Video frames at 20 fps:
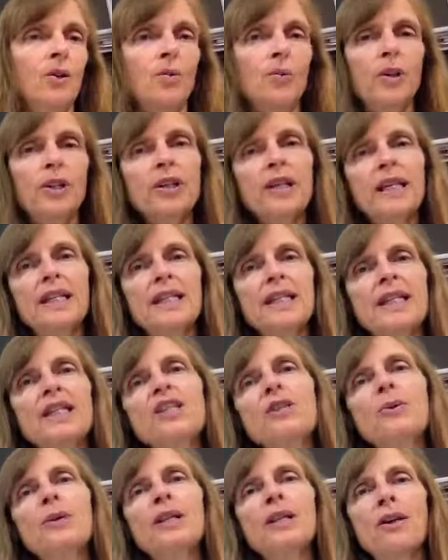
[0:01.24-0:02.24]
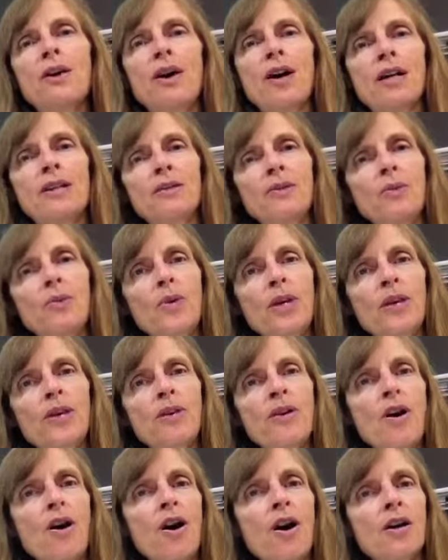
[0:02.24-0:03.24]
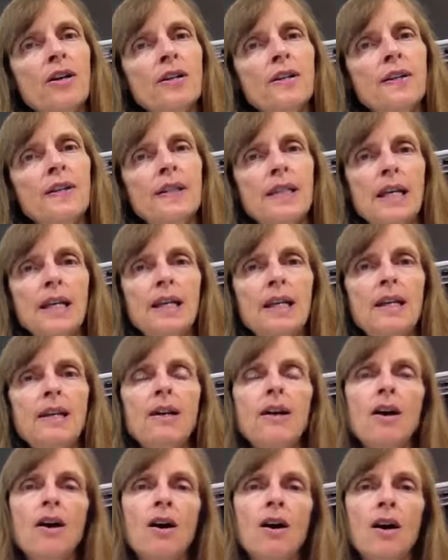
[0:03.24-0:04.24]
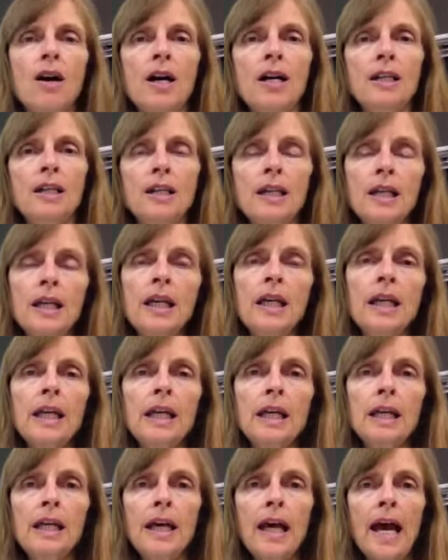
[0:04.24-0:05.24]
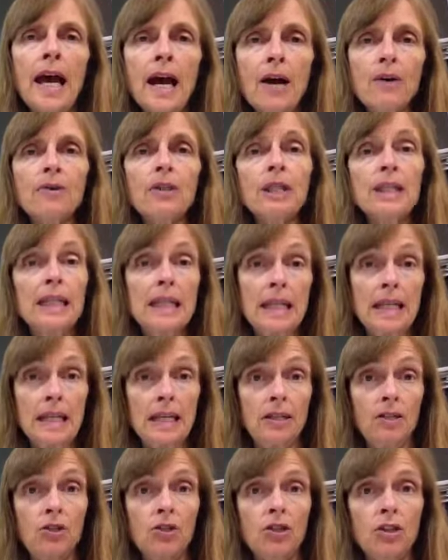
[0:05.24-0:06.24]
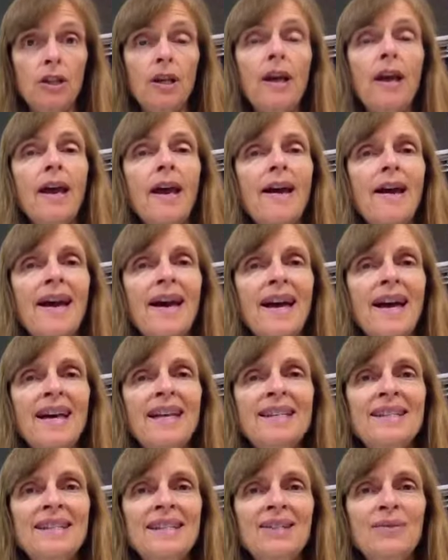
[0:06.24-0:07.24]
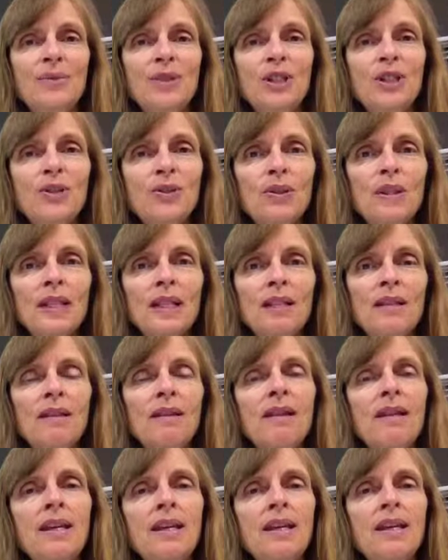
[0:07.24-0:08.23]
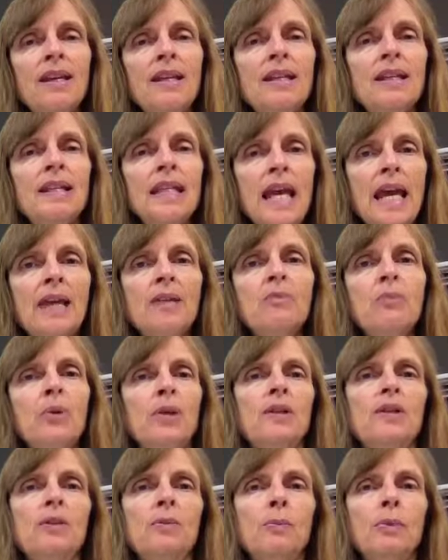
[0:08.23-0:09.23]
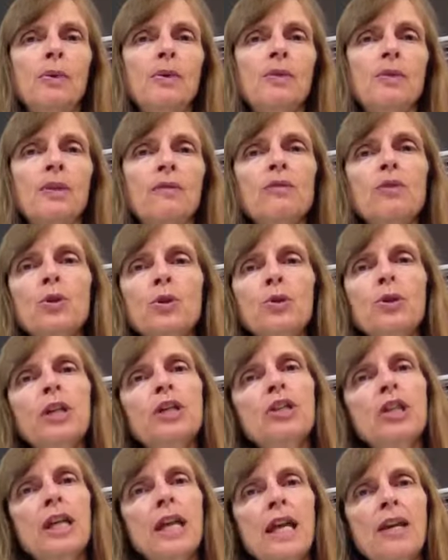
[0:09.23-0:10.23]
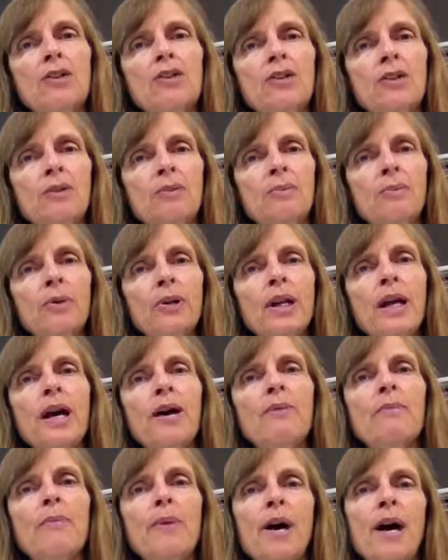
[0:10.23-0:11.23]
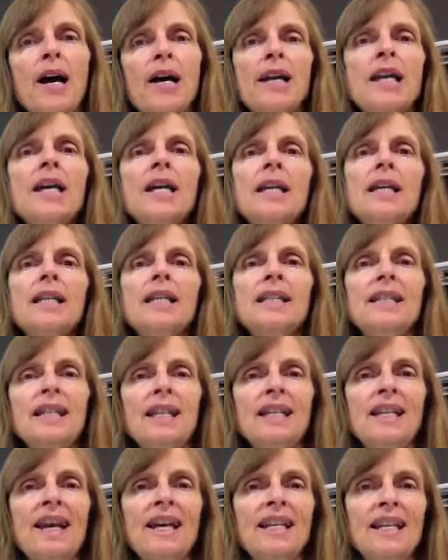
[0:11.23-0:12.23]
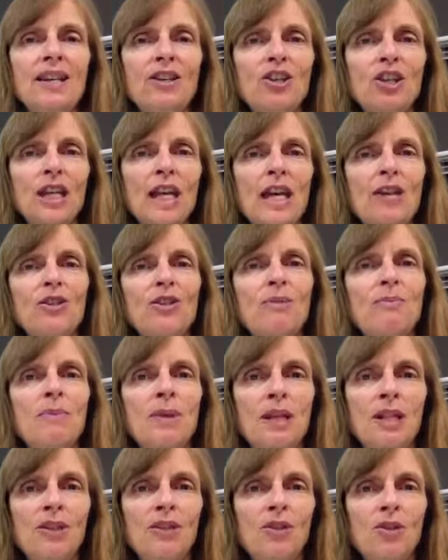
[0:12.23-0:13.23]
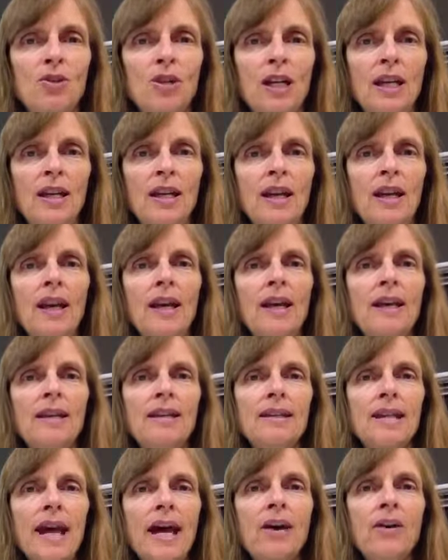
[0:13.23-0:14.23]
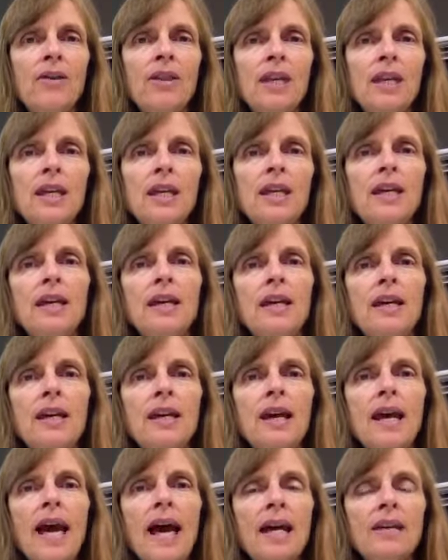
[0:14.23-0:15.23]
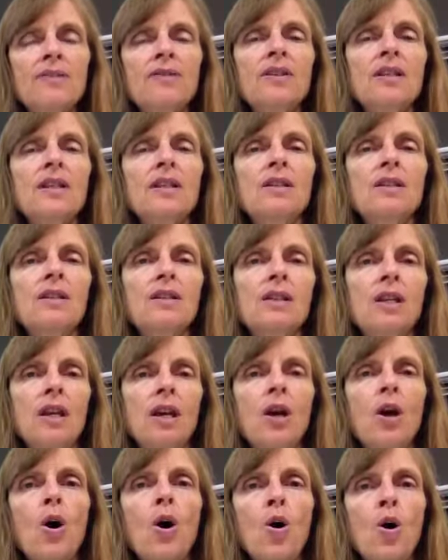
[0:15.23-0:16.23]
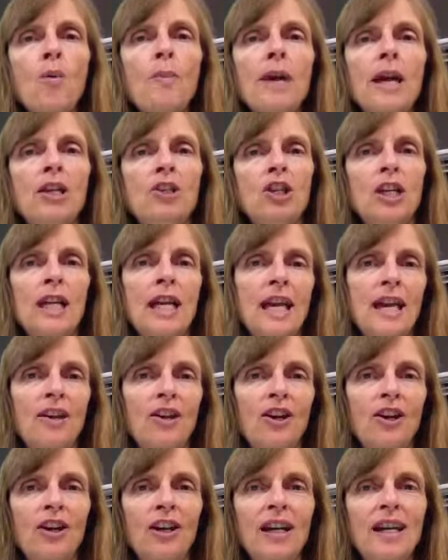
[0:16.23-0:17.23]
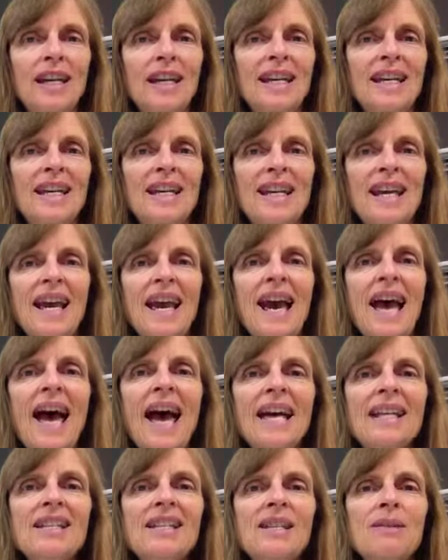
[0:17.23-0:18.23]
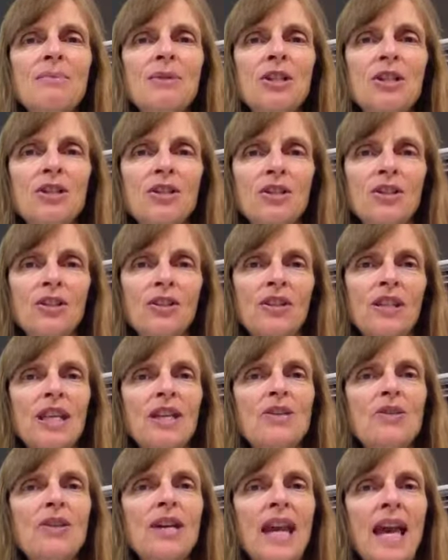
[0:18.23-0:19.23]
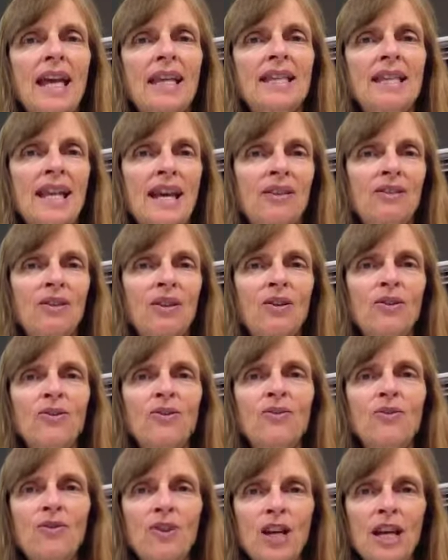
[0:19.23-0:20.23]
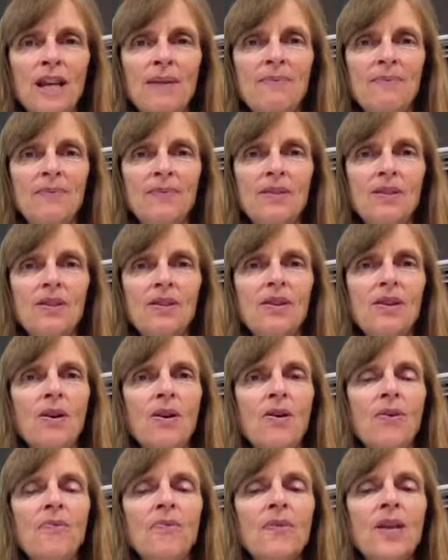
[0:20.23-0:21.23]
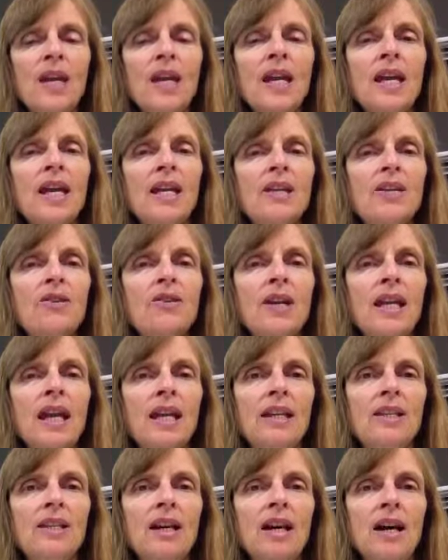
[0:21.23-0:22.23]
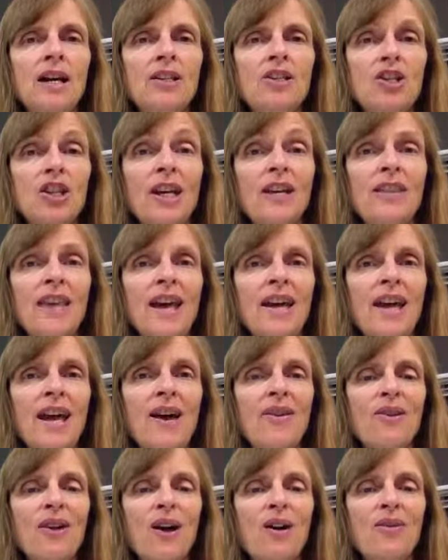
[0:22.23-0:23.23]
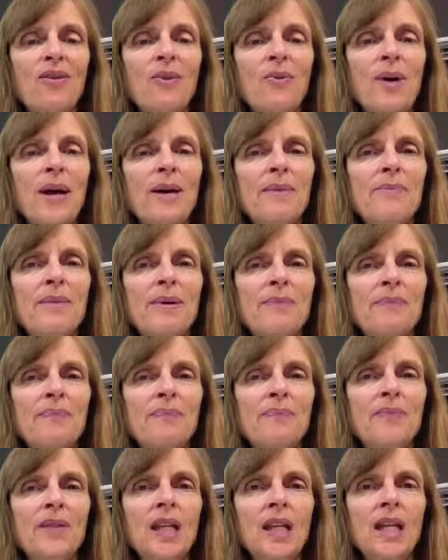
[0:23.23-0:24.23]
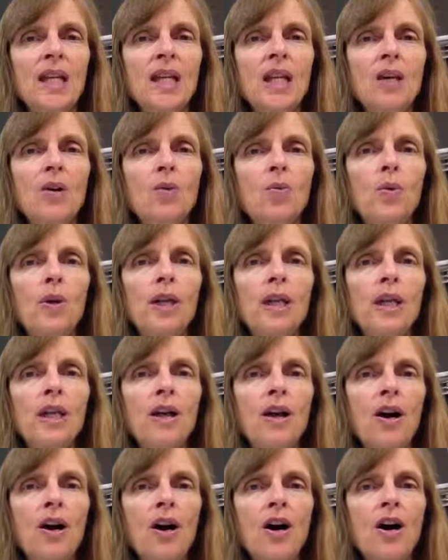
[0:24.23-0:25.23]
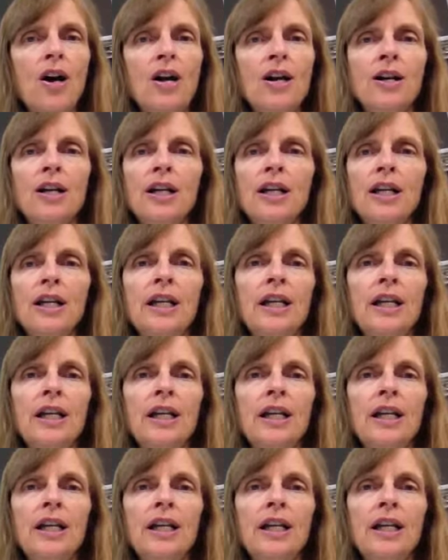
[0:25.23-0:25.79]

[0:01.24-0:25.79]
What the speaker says: We're continuing on with our study on how to teach, and we're using the 10 principles of true education put out by Sunlight Education Ministry. Now, the Adventist Home Educator has the materials that you can download free, so you can check that out on the web. We are